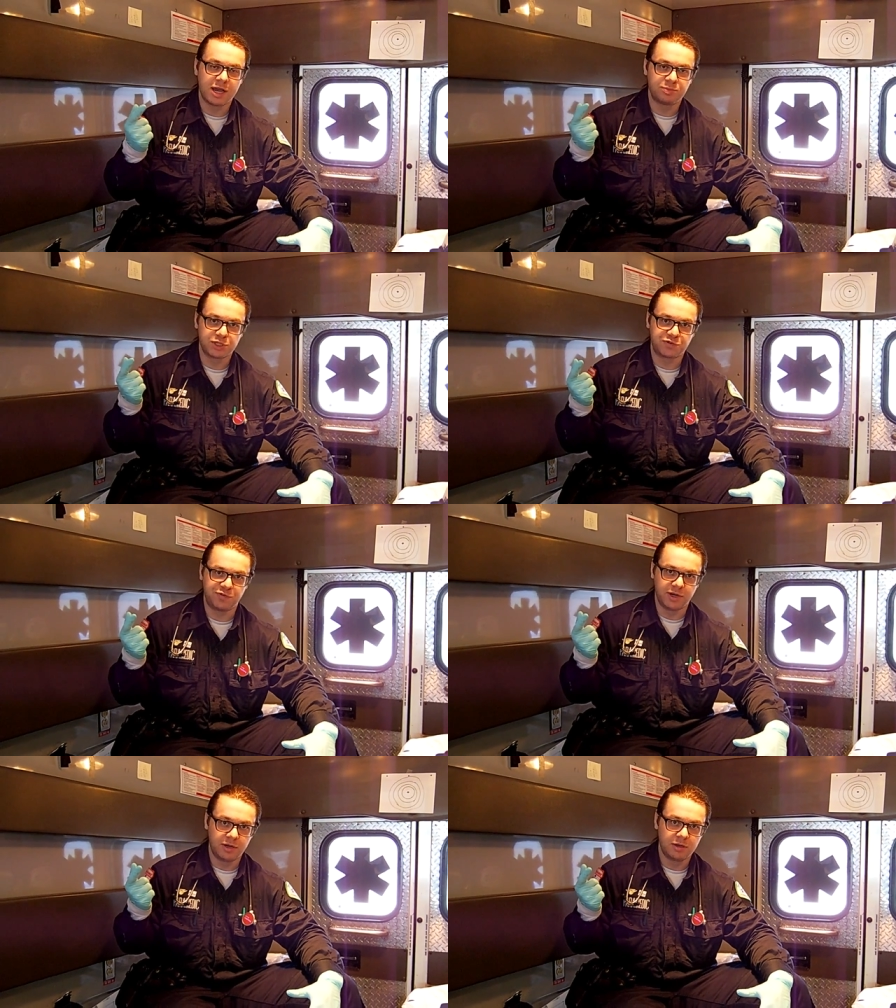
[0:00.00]

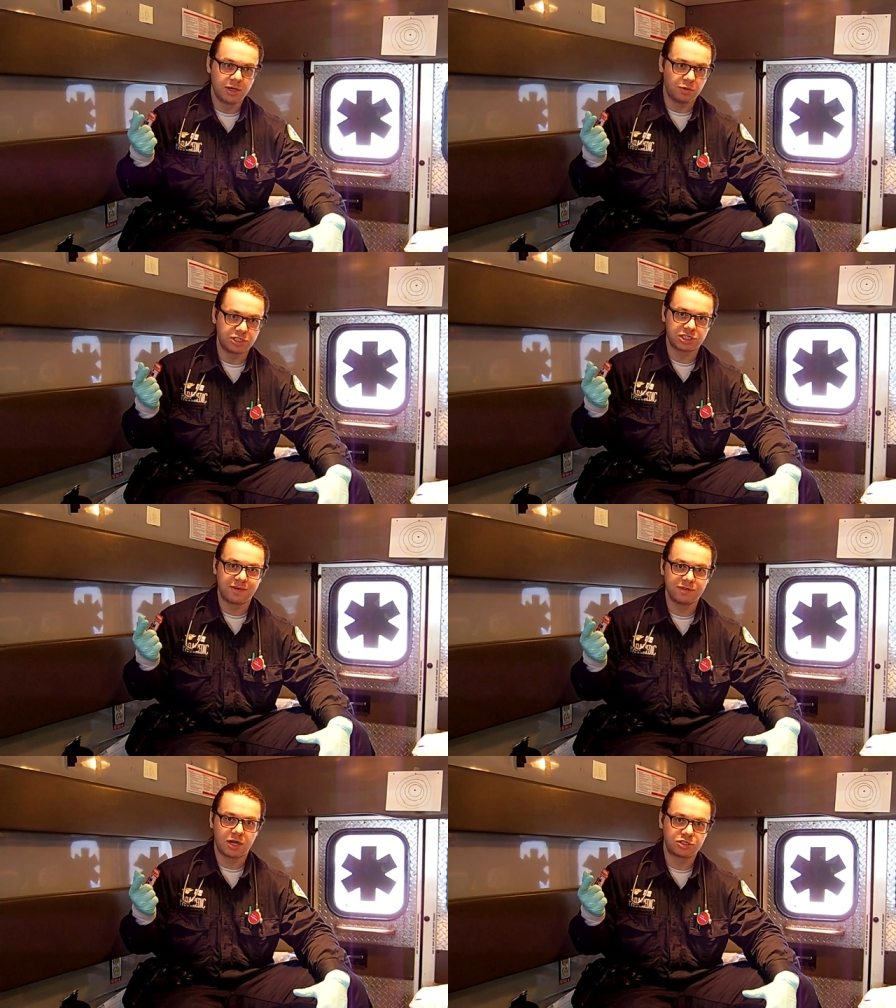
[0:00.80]
atmosphere, which is
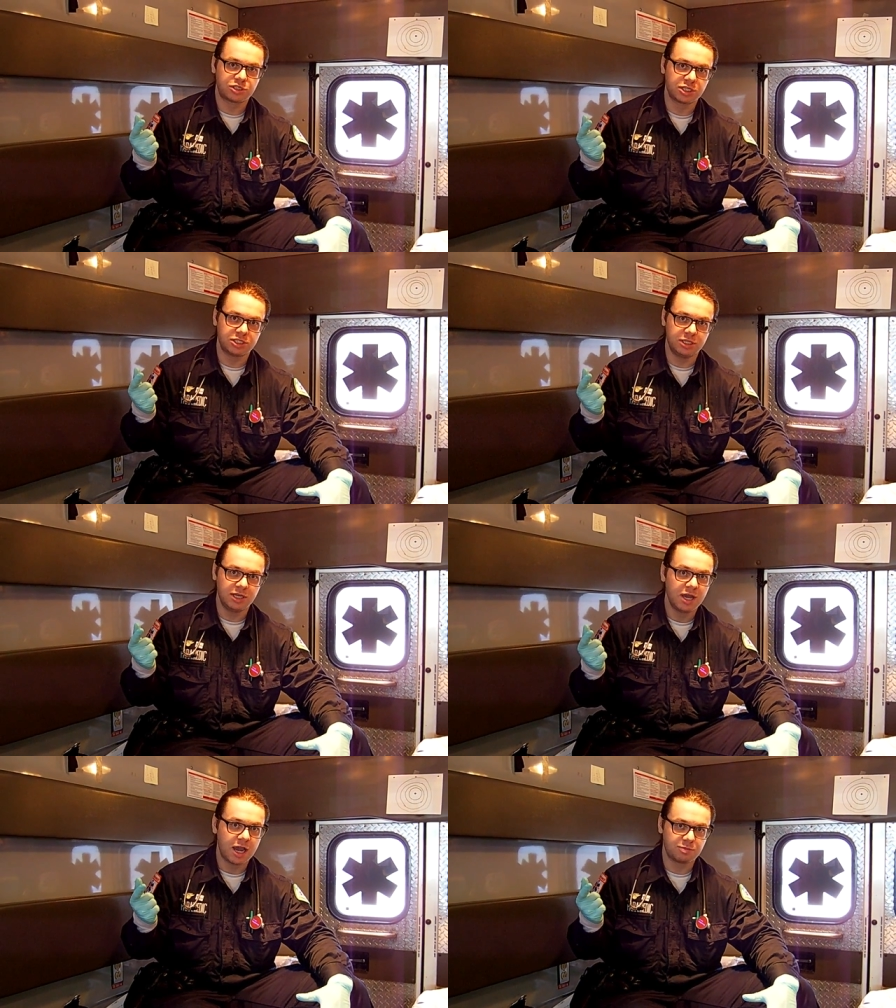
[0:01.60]
760
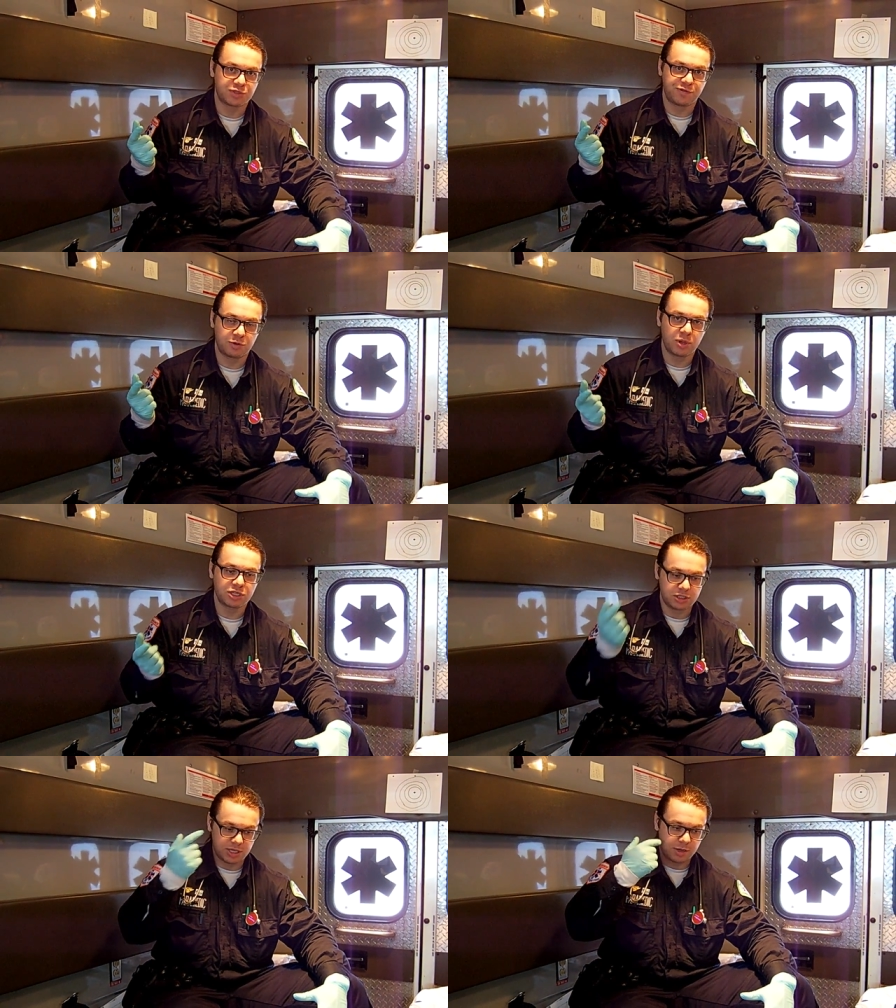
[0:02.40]
atmospheric
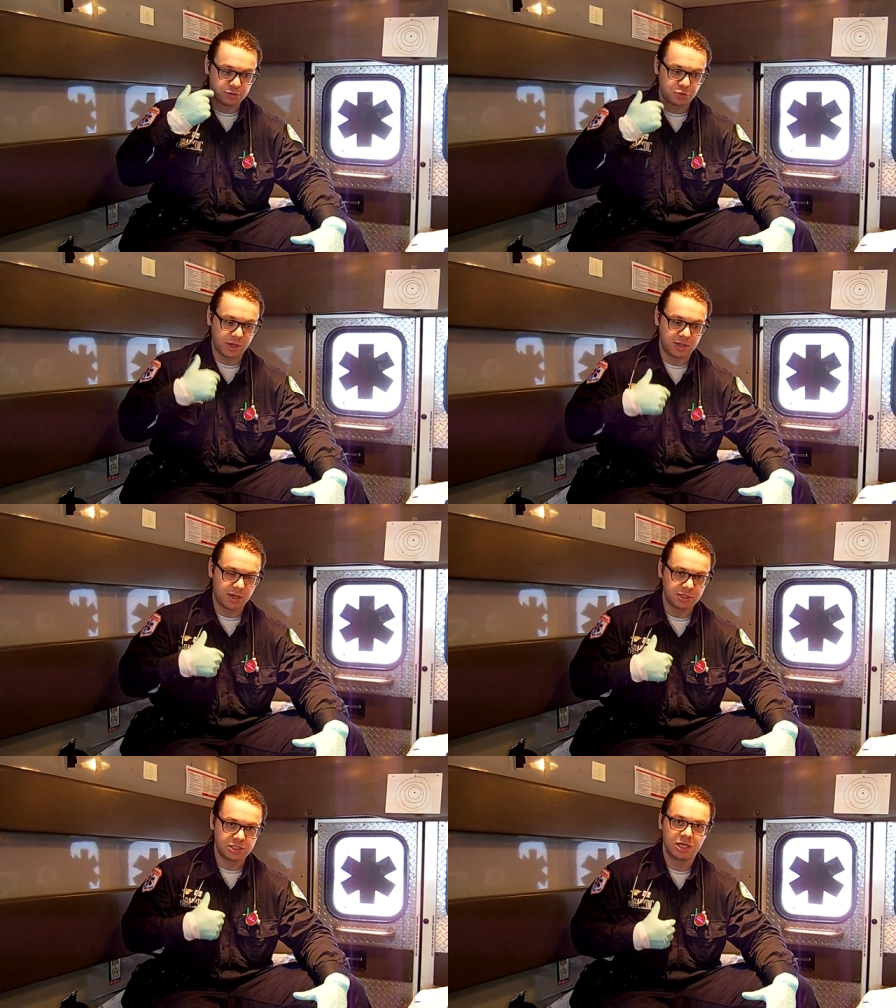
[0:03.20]
pressure, down to my
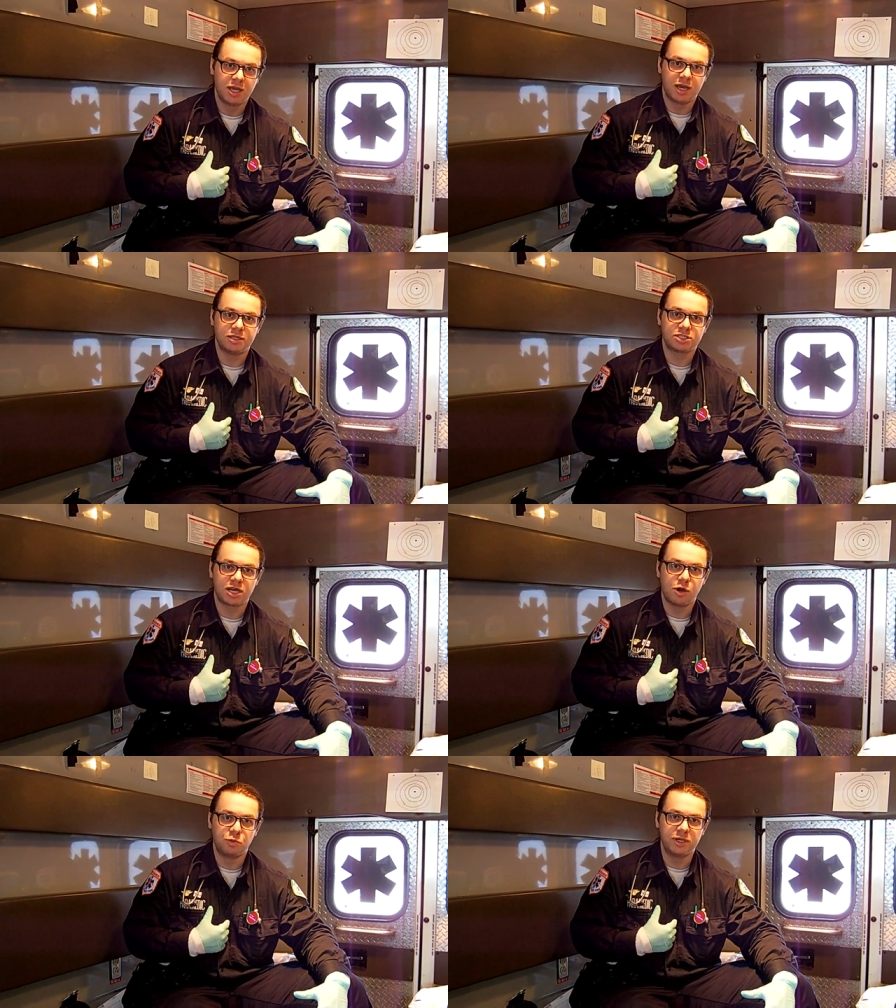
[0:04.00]
lungs, and that's
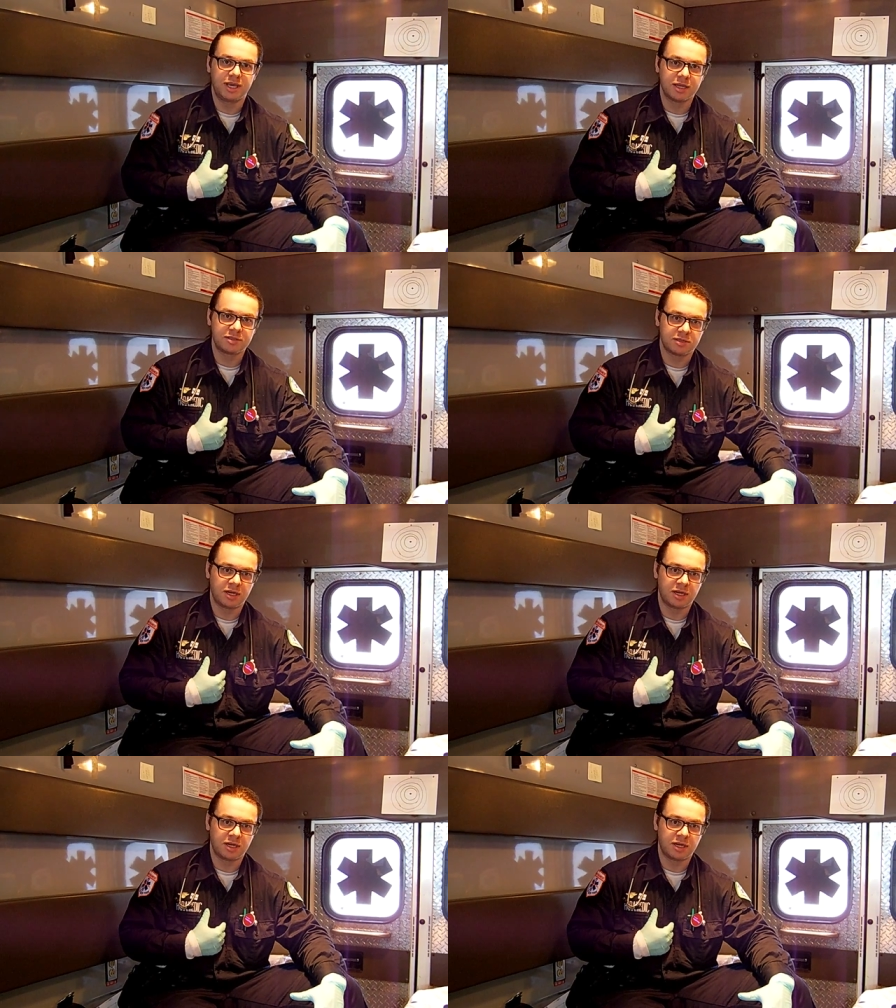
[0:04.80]
how we get